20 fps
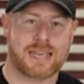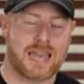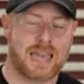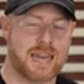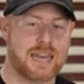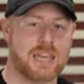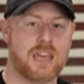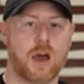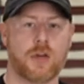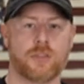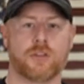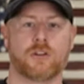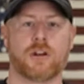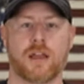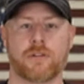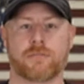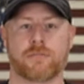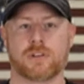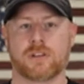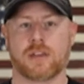any other
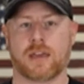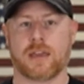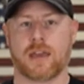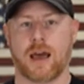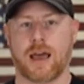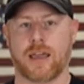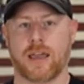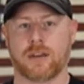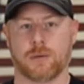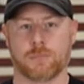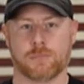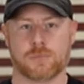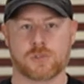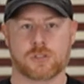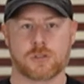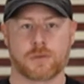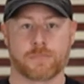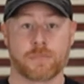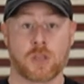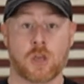everyday items.